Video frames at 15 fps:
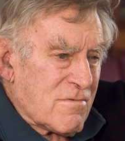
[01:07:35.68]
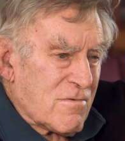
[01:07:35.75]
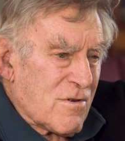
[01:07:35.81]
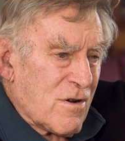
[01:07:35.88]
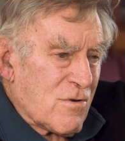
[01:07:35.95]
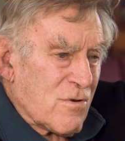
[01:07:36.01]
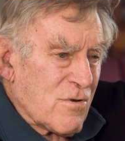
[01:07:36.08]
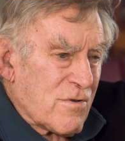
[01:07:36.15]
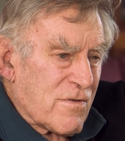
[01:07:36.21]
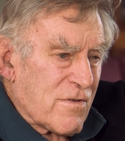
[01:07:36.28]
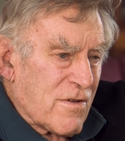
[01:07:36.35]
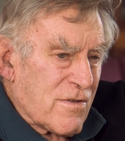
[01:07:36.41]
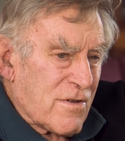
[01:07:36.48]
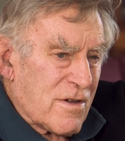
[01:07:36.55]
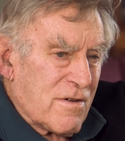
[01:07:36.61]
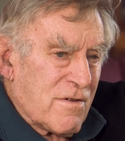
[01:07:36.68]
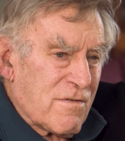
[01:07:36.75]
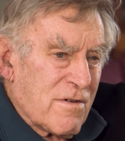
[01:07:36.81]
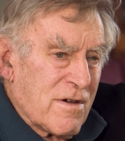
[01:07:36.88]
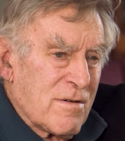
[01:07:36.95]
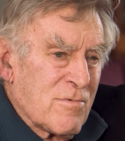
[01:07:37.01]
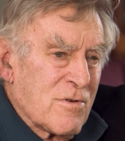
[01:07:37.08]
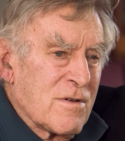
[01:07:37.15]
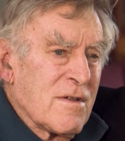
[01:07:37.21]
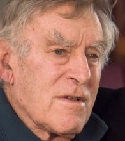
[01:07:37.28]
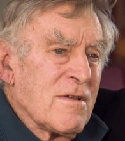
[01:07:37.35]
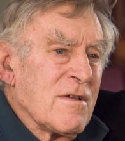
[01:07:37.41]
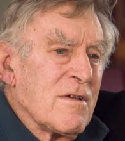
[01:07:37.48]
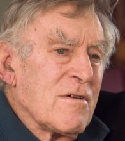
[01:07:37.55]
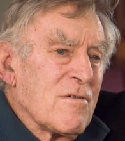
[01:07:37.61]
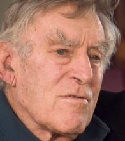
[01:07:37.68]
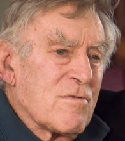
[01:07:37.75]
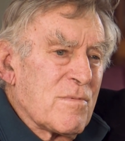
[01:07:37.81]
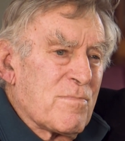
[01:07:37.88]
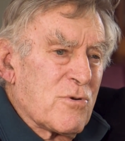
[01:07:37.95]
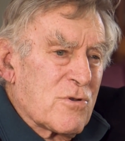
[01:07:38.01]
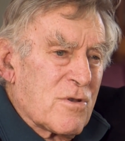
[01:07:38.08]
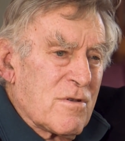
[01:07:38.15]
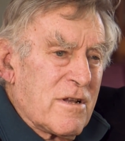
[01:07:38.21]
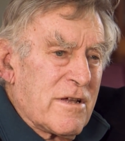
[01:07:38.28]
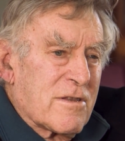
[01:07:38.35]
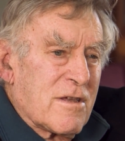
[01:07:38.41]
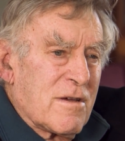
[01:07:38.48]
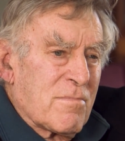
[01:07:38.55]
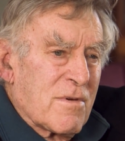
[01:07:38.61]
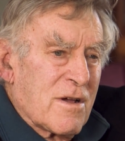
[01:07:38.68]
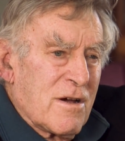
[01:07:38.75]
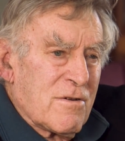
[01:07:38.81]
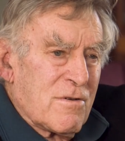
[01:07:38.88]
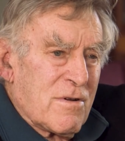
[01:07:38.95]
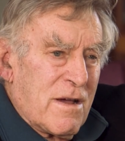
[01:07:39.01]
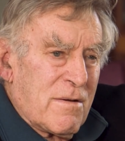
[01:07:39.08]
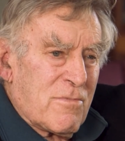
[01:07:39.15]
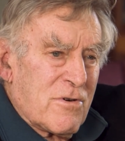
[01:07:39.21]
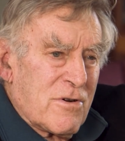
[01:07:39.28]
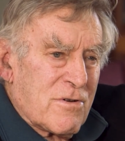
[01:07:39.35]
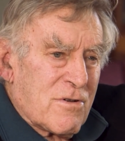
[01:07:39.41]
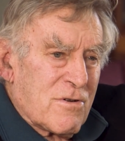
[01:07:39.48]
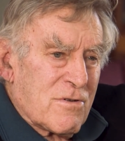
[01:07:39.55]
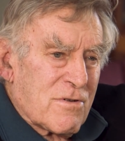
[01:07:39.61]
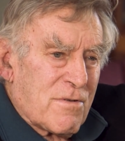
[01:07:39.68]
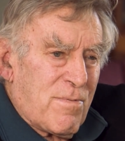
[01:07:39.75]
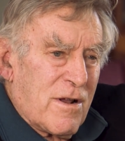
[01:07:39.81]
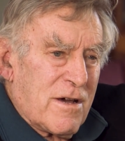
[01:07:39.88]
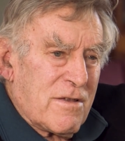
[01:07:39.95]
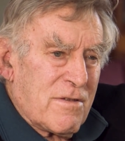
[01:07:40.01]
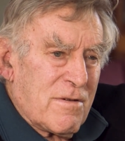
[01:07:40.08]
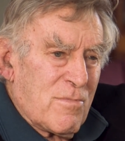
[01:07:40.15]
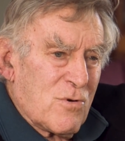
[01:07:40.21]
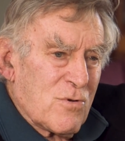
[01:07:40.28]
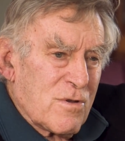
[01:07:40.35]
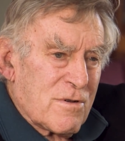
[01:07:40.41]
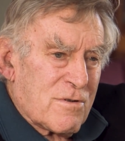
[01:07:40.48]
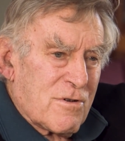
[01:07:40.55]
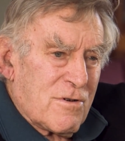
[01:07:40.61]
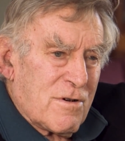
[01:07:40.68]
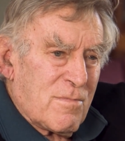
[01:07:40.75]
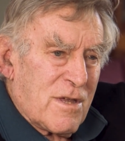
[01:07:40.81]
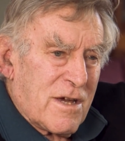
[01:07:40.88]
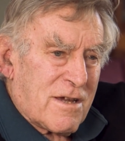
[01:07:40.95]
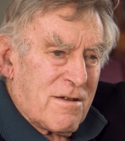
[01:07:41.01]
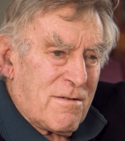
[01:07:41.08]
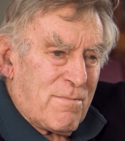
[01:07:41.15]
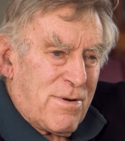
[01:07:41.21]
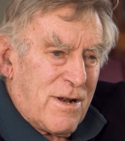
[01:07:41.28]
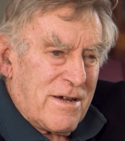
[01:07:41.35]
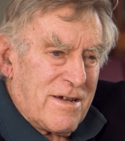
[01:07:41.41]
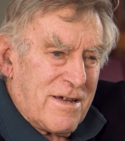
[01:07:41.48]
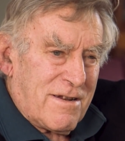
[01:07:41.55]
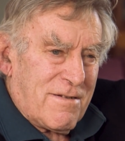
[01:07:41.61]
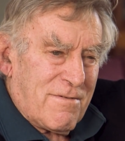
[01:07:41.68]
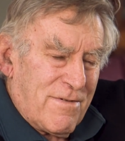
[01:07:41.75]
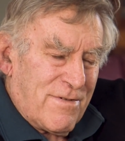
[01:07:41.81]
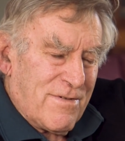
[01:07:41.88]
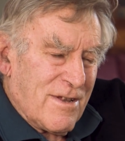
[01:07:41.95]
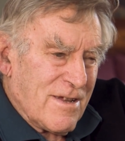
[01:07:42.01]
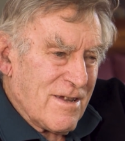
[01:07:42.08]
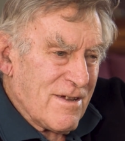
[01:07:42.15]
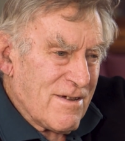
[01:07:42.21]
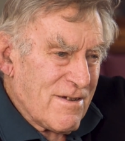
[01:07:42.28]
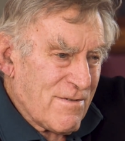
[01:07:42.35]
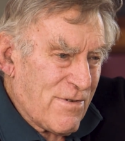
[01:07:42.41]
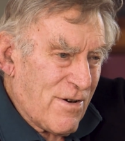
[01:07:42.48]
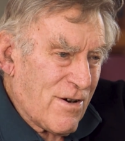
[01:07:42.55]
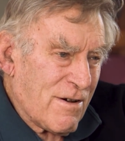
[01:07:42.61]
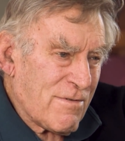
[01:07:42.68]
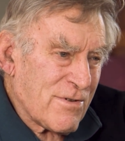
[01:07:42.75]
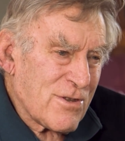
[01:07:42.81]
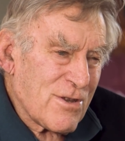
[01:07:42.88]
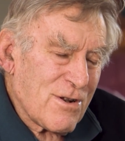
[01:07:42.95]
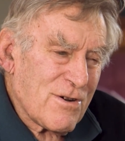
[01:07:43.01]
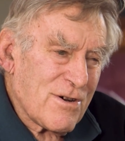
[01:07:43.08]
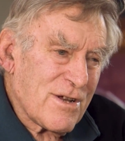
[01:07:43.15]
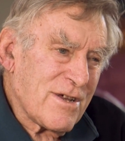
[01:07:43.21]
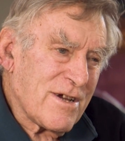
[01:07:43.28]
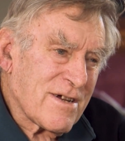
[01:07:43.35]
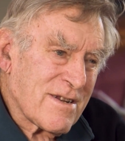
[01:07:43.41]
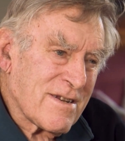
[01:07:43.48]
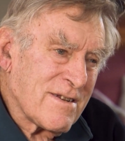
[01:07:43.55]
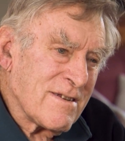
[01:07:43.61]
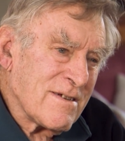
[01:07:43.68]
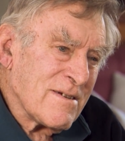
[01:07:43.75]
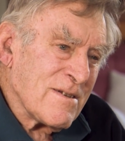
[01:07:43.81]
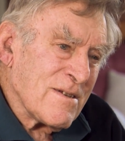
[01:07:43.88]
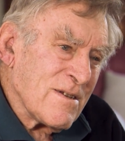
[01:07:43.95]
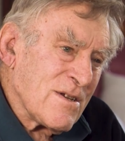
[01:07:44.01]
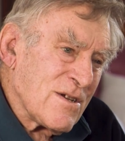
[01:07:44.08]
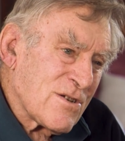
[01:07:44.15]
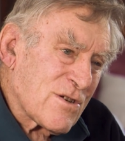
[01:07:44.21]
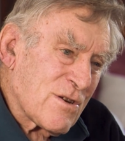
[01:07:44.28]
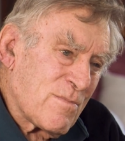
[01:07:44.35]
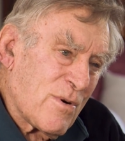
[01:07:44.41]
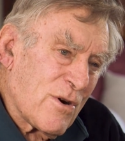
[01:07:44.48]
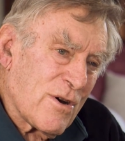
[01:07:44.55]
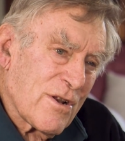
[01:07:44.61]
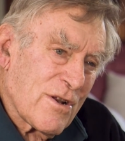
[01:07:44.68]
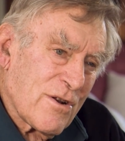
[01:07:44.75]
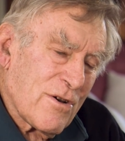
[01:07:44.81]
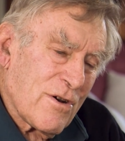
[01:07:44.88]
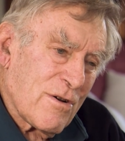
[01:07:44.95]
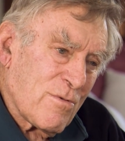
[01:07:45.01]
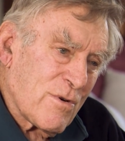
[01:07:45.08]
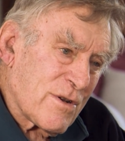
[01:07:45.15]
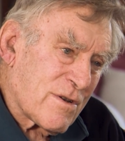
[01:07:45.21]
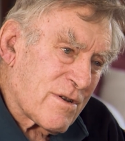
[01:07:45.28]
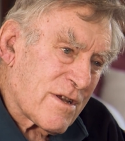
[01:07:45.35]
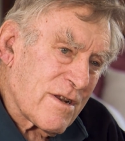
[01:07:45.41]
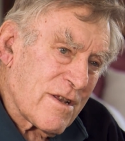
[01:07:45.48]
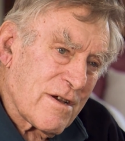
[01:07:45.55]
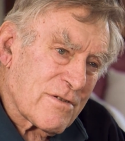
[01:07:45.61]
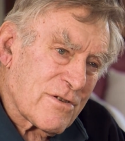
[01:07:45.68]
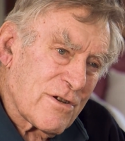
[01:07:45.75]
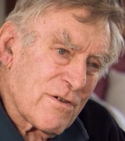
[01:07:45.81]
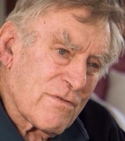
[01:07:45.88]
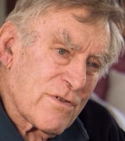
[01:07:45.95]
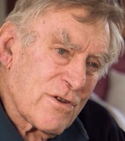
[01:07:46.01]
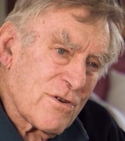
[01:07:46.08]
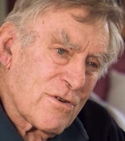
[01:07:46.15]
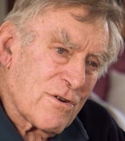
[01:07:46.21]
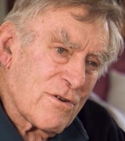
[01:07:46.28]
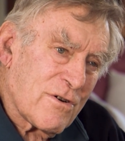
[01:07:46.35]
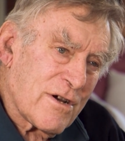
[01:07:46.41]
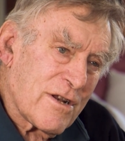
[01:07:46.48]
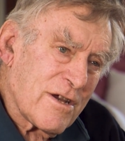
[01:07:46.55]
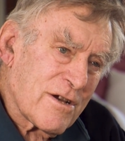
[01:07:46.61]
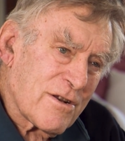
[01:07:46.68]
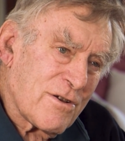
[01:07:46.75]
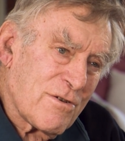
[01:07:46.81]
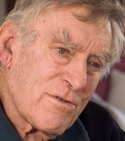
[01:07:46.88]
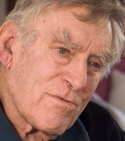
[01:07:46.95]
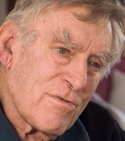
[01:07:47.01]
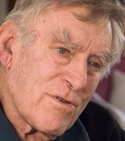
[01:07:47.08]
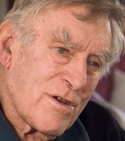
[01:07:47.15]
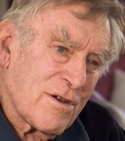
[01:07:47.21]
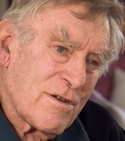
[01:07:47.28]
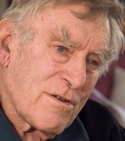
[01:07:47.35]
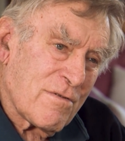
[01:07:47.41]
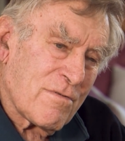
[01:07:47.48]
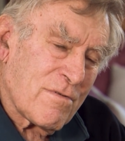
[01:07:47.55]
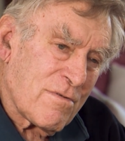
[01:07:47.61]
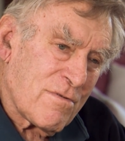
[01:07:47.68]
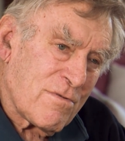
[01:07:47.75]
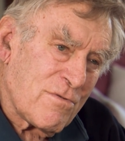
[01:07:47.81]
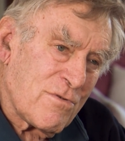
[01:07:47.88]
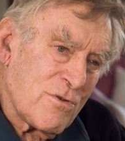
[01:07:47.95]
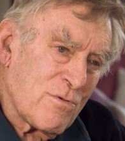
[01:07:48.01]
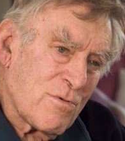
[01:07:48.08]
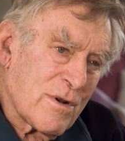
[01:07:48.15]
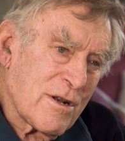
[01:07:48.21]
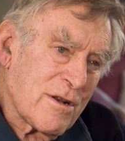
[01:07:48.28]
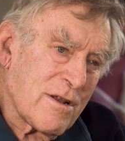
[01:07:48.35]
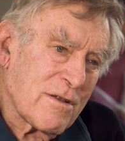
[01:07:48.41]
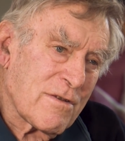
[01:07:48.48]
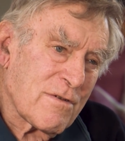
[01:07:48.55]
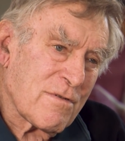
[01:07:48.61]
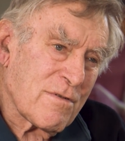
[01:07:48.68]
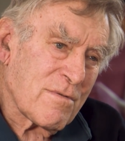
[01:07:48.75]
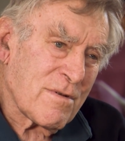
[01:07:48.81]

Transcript: Rollins, I think his name was. We'll put the, let them go, hammer and tongs, play them all the time. They can play five in the line out. So Brian and I, we'd get ourselves the odd line out here and there, and knew one another,